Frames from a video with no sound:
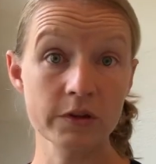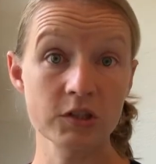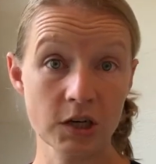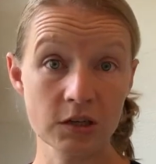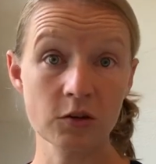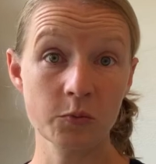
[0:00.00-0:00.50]
the
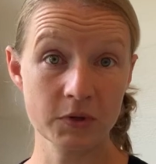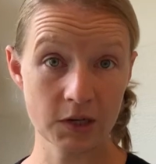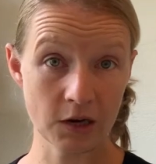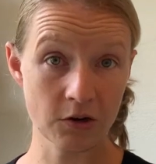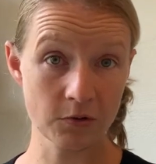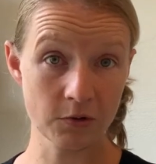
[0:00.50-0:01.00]
gentle
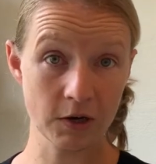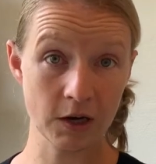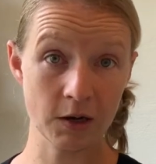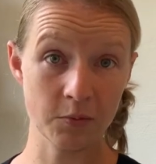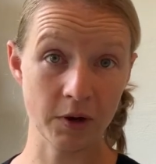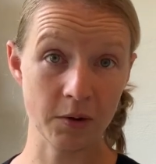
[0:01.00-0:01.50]
potato
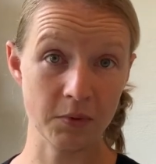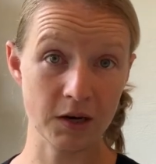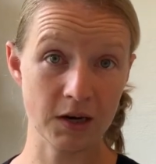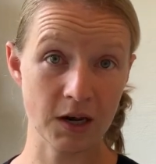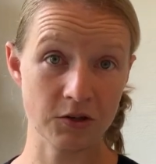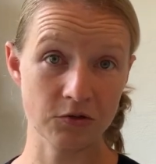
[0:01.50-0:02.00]
by
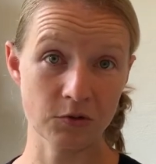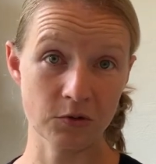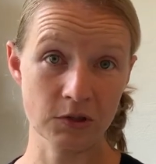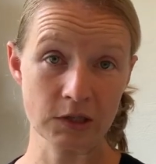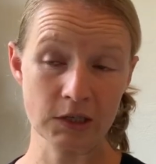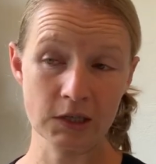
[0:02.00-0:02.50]
many natural